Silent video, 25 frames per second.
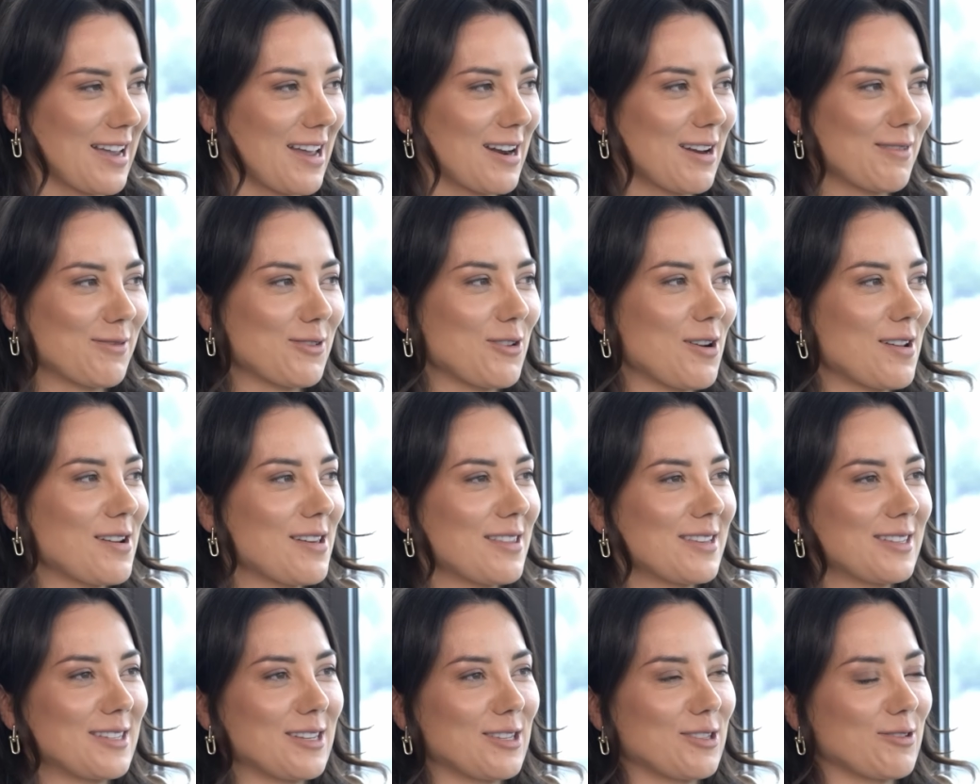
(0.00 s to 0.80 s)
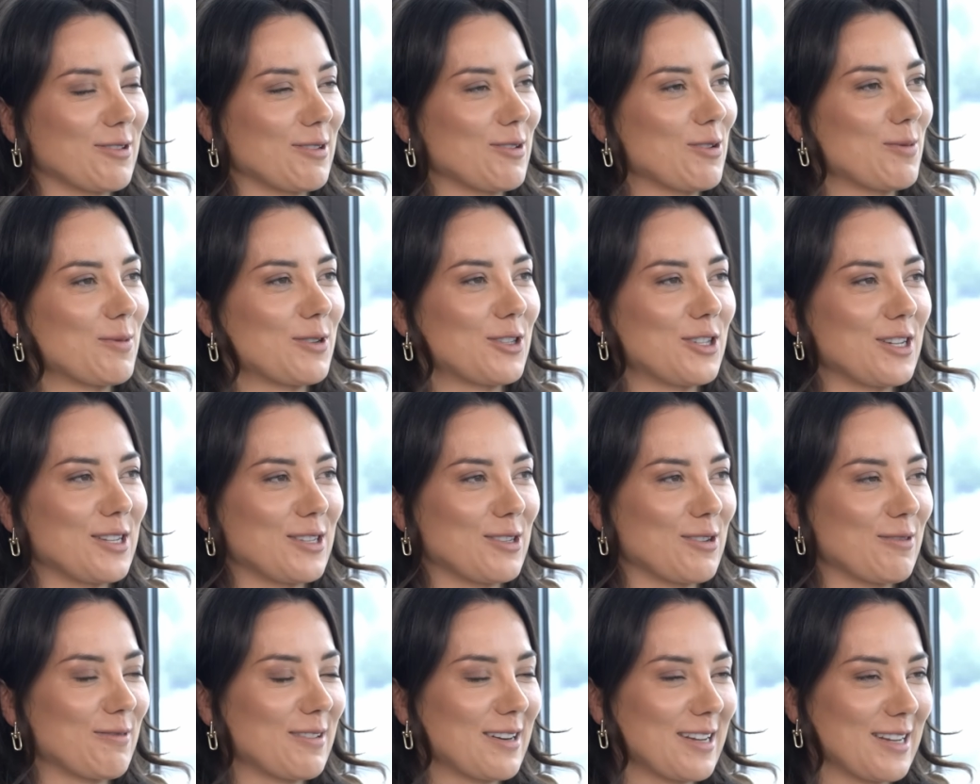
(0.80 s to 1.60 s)
And I've got another sister-in-law, but she's
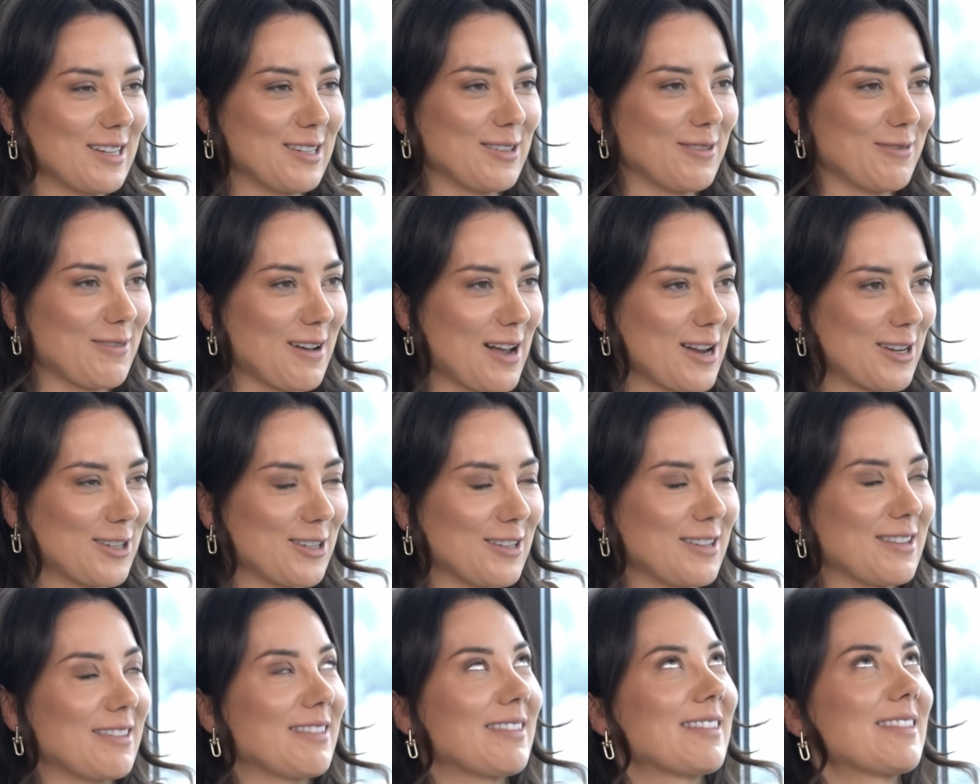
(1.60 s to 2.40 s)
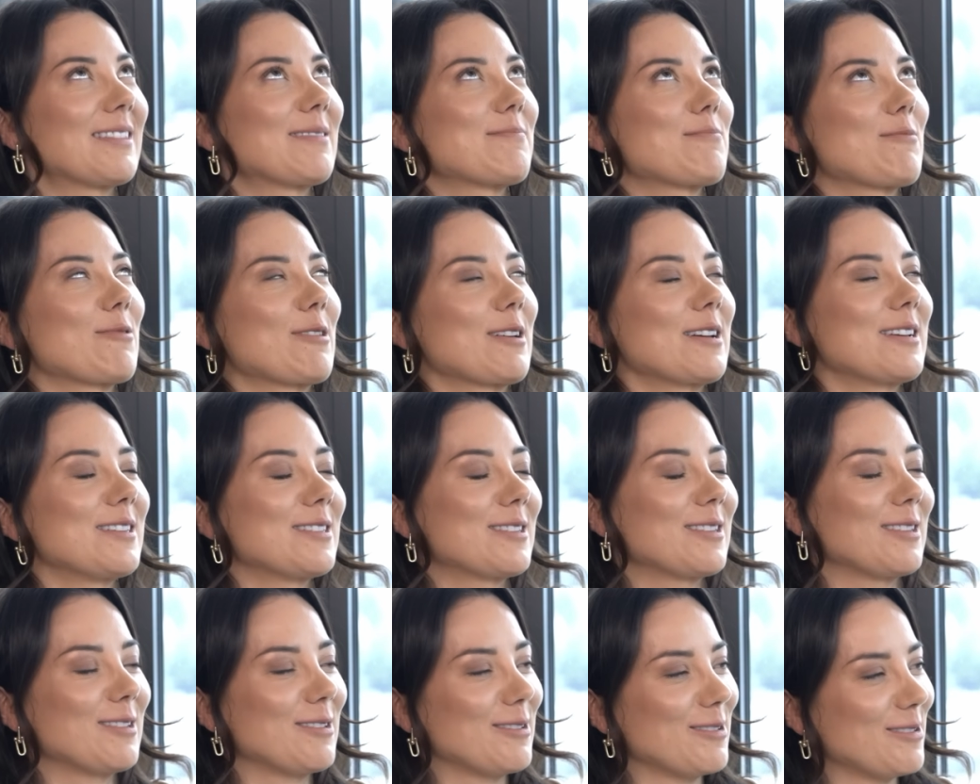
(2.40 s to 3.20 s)
not really into fashion. Praise
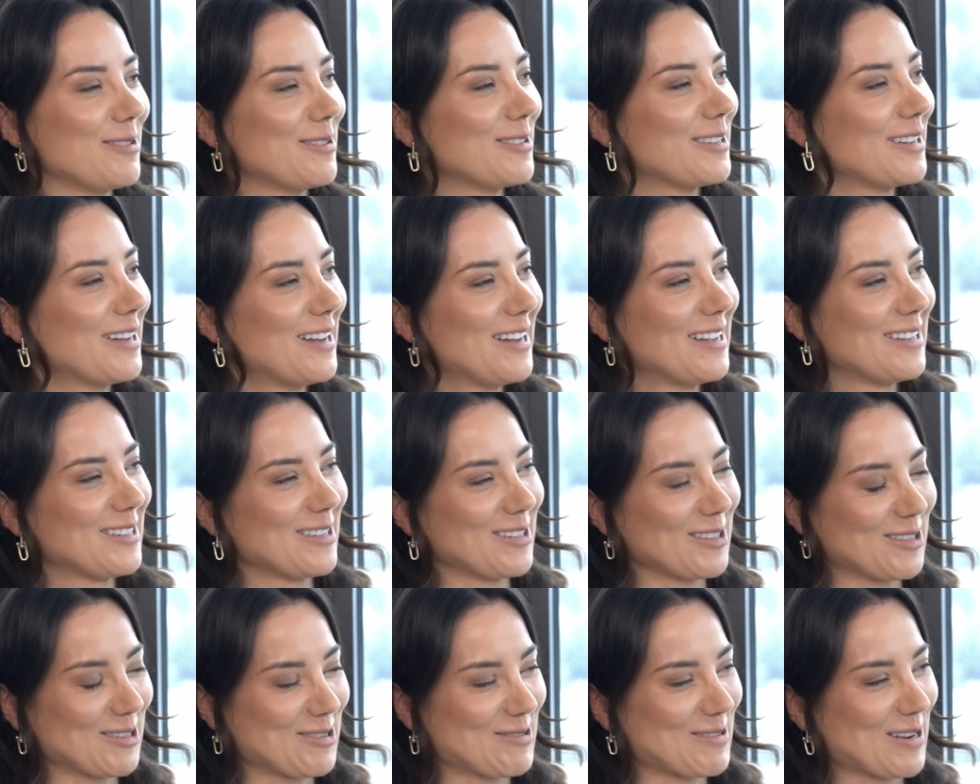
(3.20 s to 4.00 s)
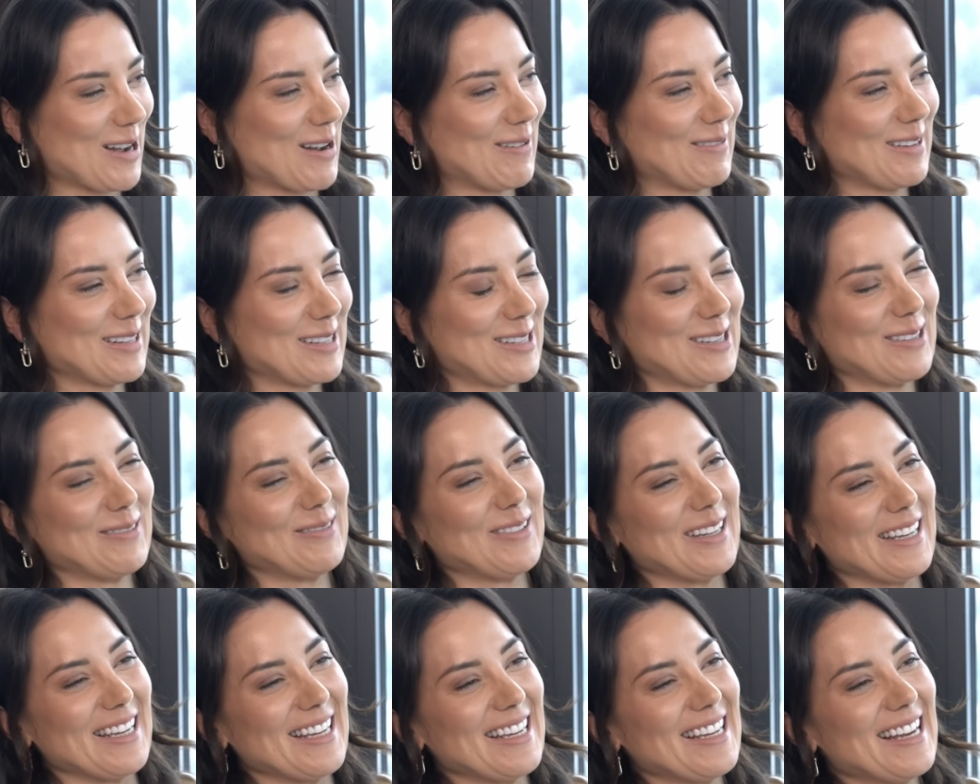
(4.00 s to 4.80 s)
the Lord. So it's all coming to
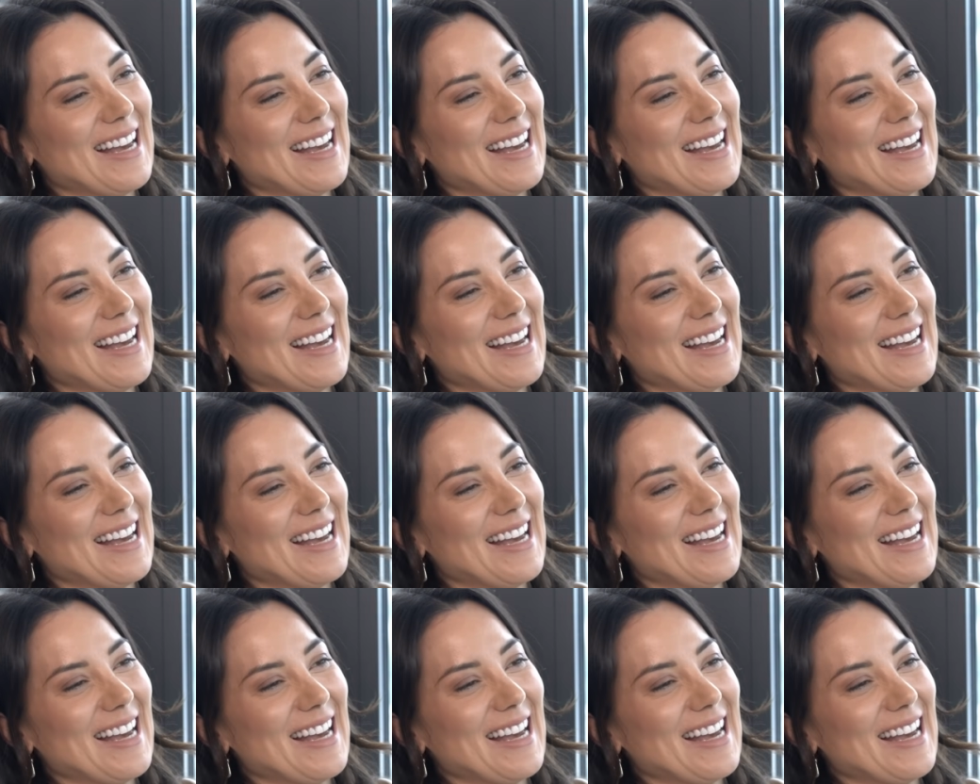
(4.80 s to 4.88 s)
me.